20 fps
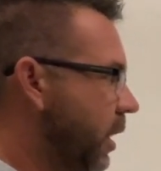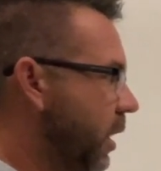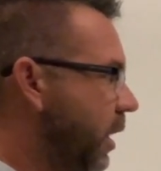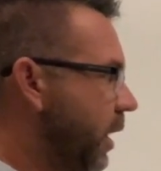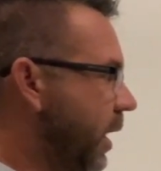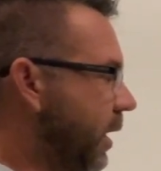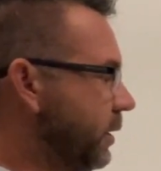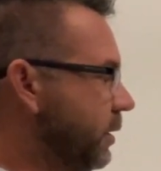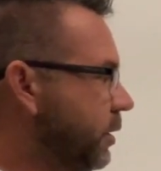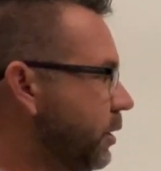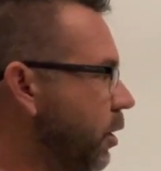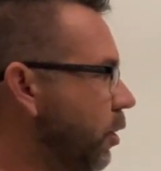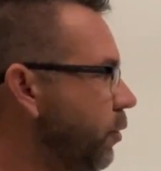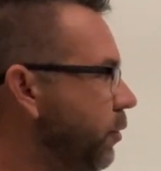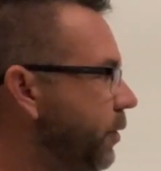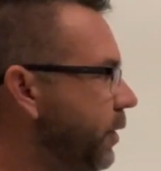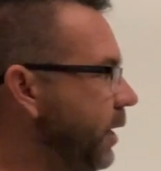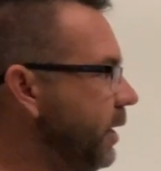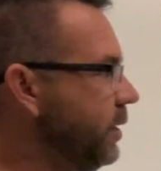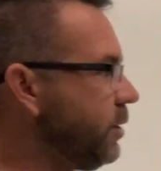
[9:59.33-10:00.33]
And so
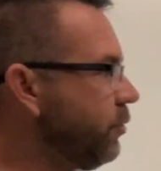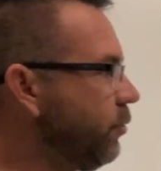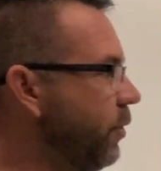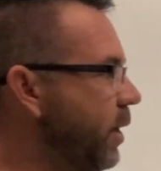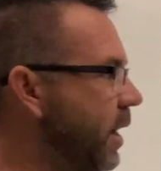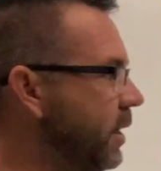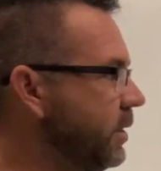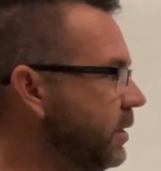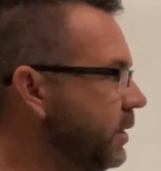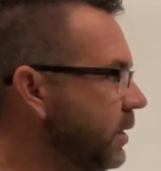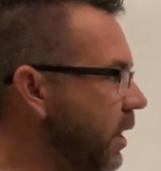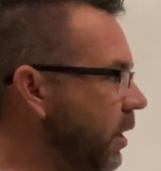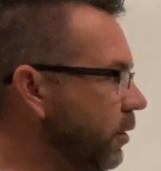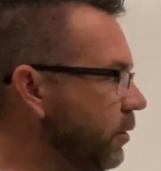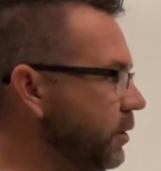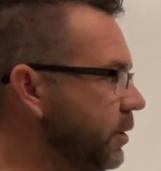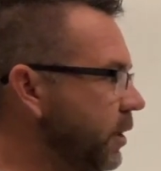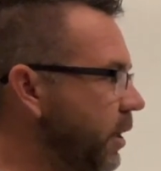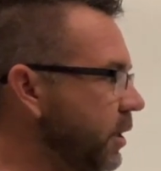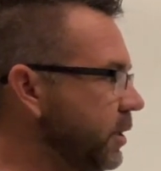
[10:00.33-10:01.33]
this rest
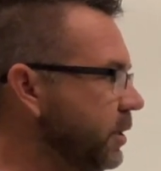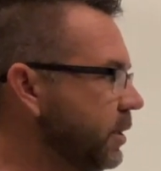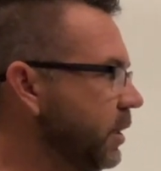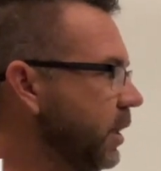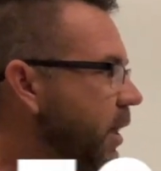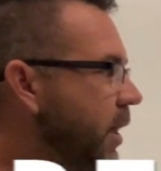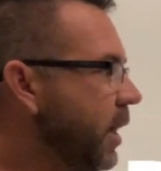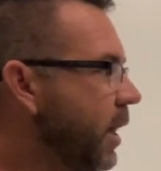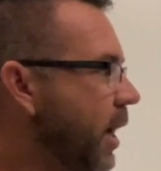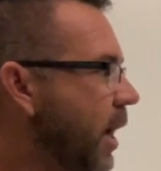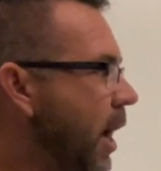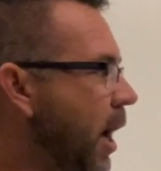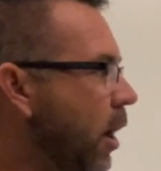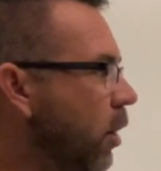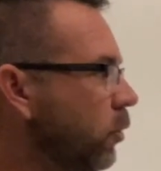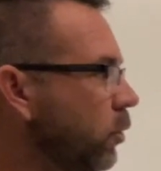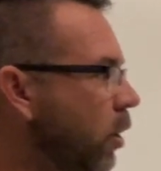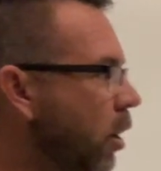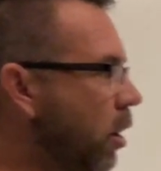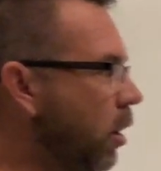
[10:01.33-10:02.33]
tells us how
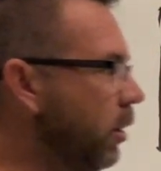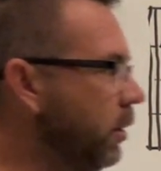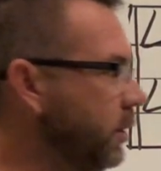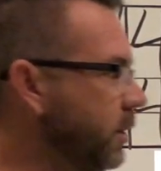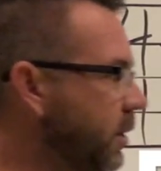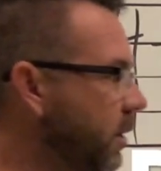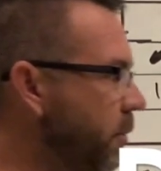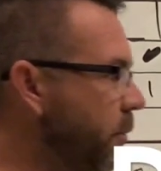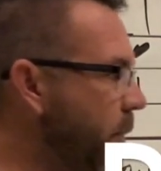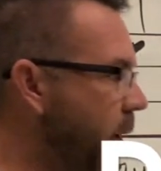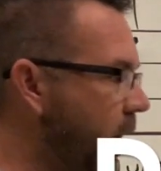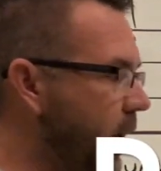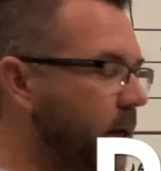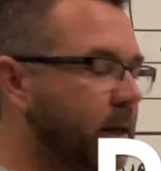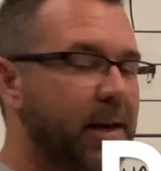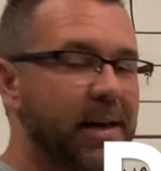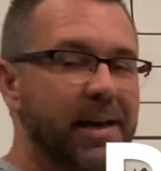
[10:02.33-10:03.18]
long to make